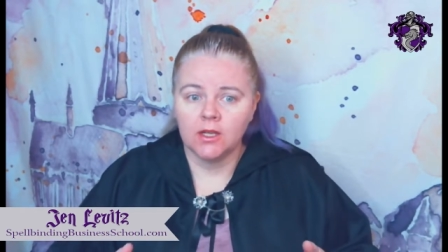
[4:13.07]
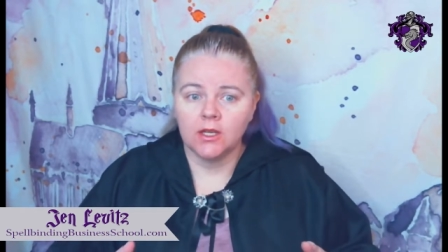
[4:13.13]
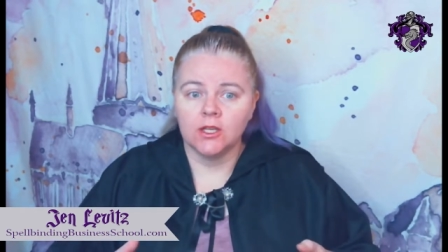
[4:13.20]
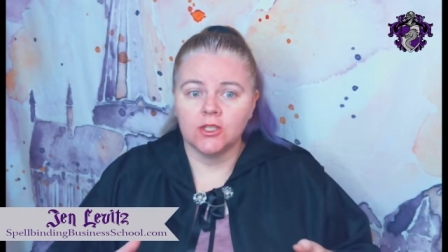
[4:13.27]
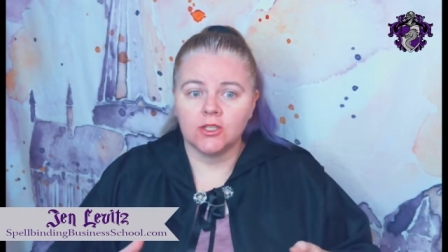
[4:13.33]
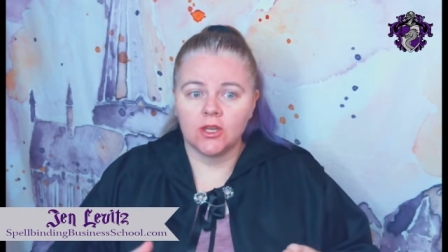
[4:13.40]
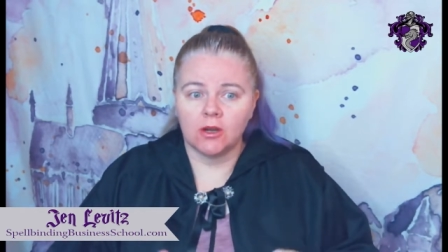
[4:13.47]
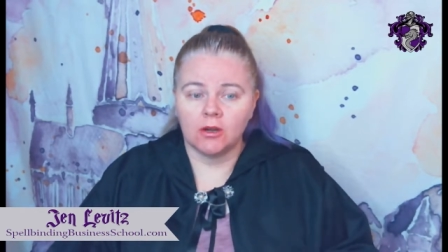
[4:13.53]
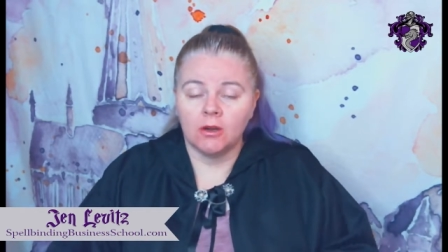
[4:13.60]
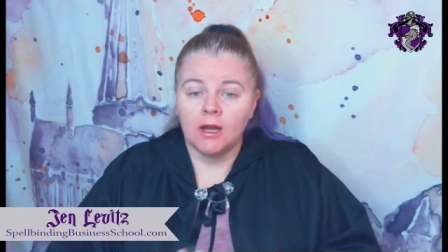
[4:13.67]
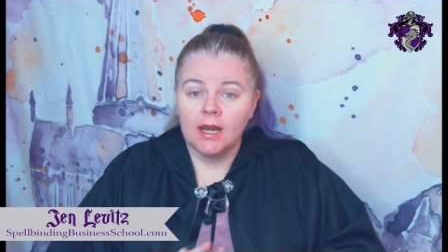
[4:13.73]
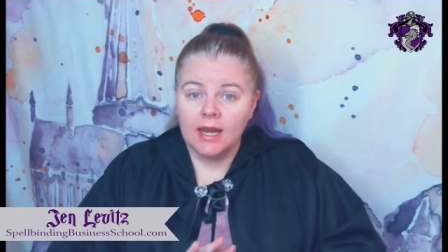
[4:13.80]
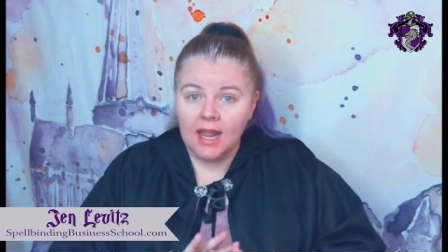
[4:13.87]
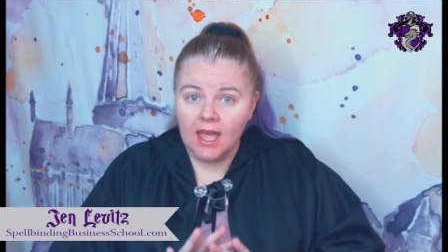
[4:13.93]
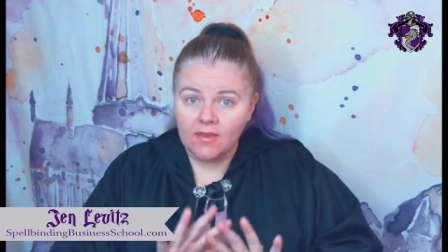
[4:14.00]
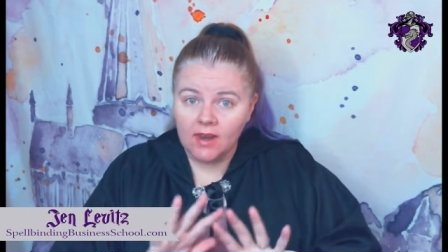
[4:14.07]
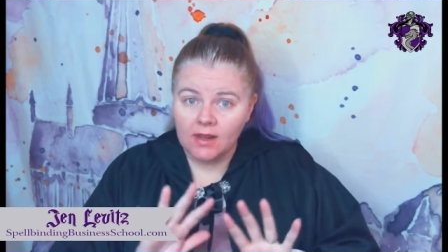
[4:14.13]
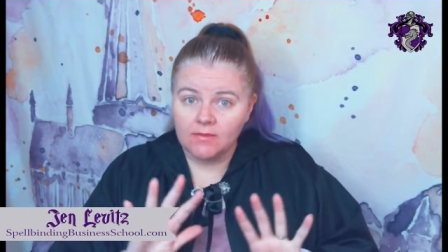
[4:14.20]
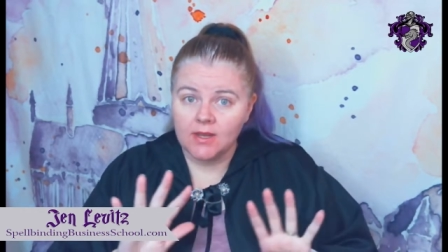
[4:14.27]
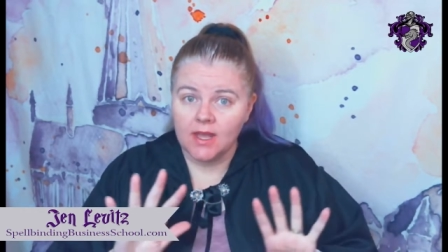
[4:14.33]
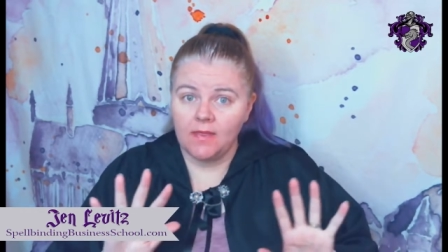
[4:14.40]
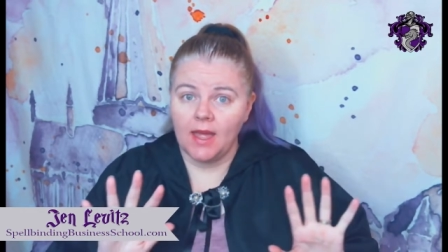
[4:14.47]
So now that
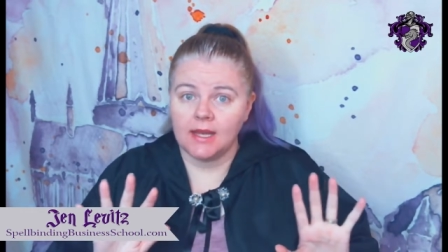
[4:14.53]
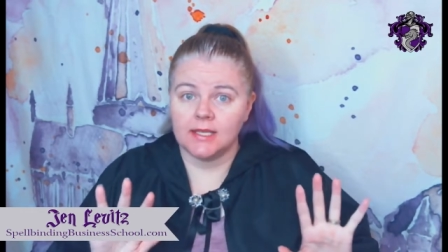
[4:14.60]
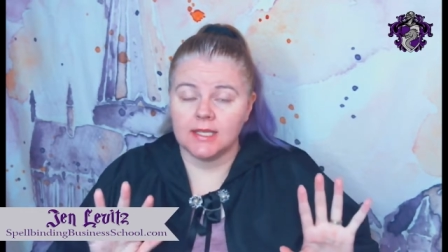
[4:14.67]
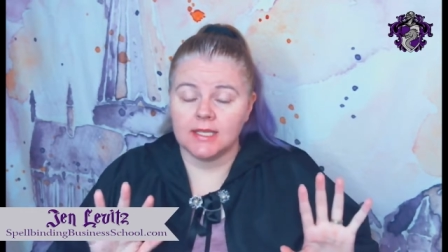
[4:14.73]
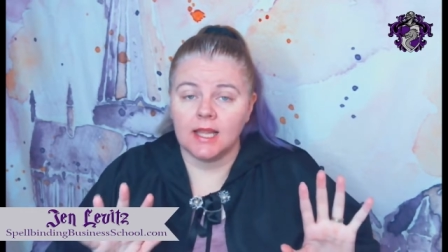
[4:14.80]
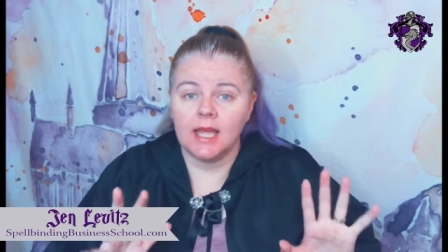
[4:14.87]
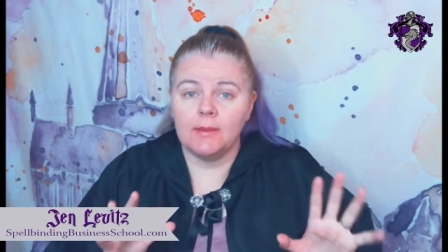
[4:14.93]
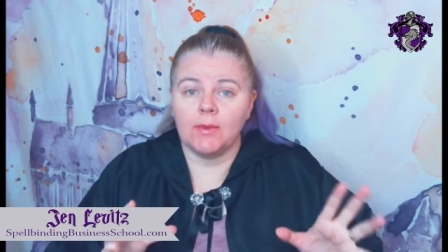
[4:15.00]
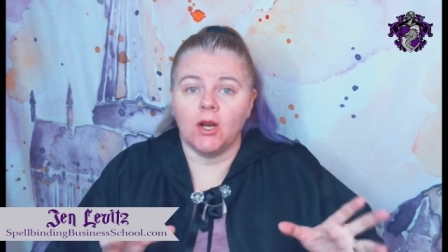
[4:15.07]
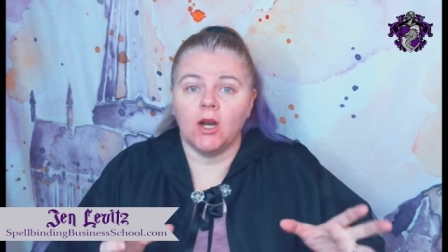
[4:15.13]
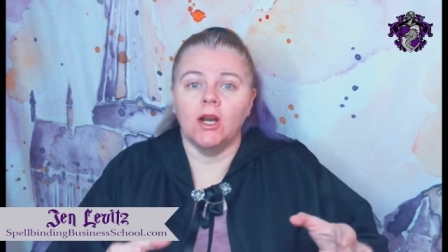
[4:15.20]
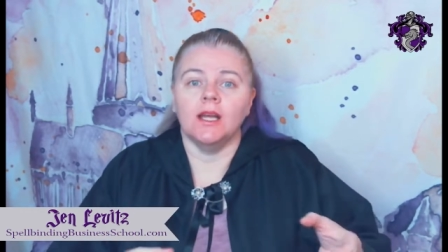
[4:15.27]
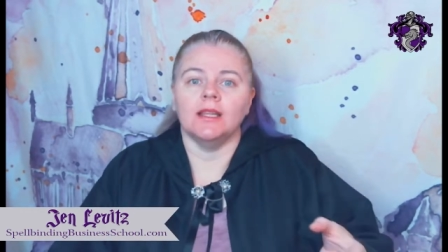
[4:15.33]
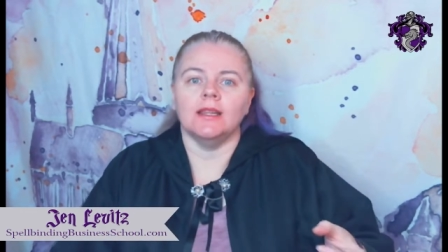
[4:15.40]
I've done that disclaimer,